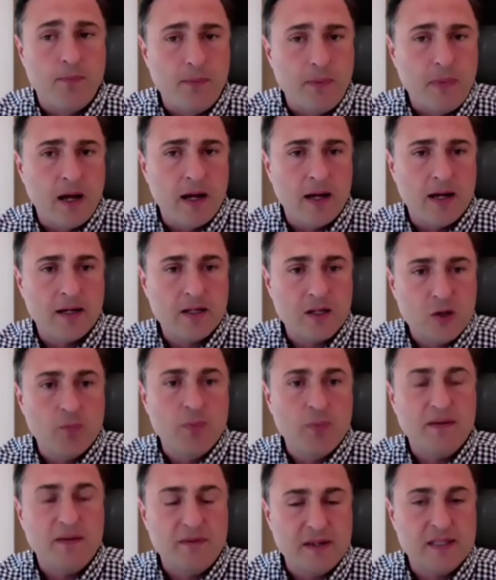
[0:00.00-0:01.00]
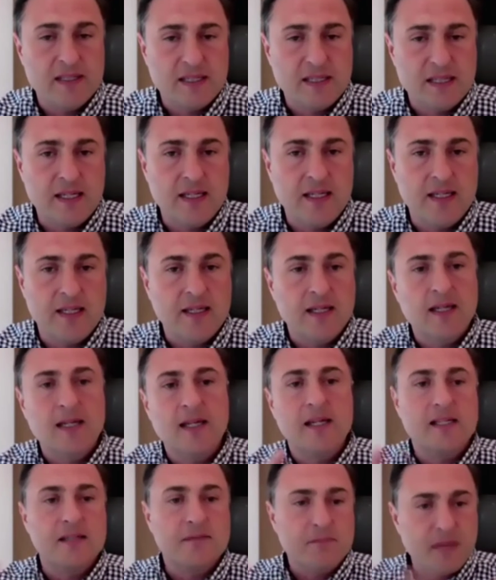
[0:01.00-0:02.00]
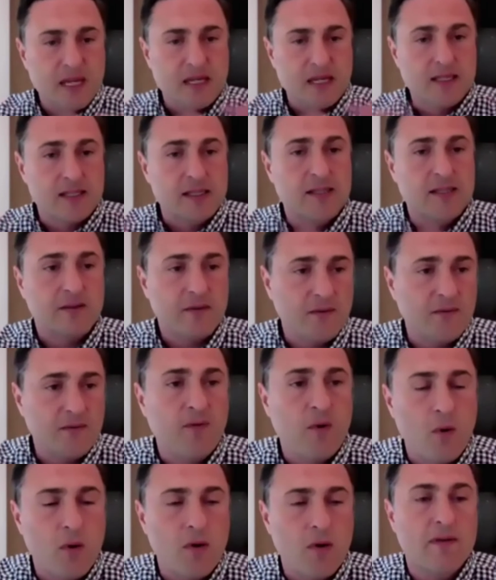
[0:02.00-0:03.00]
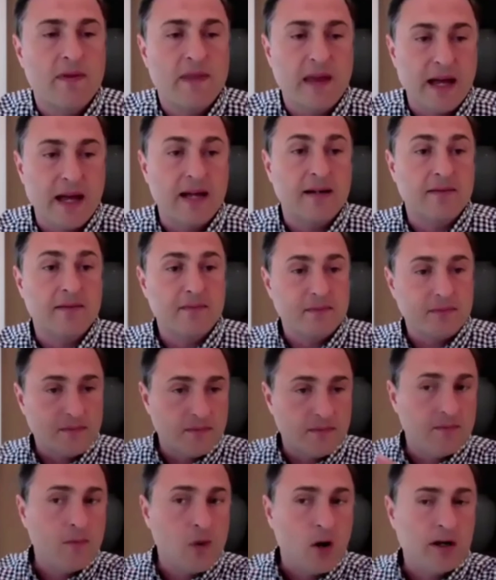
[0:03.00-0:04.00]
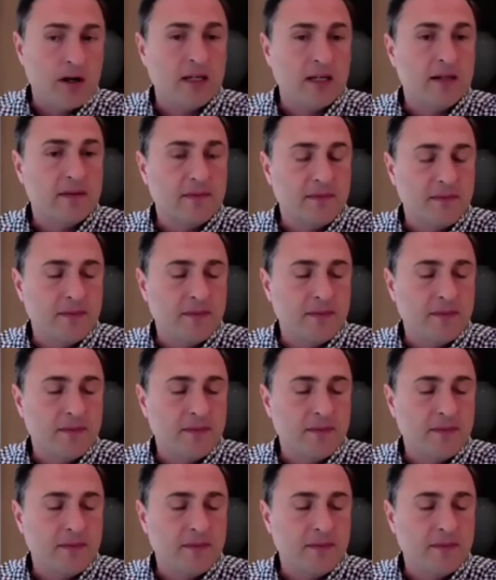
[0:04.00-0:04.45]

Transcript: uPVC is mixed for that market,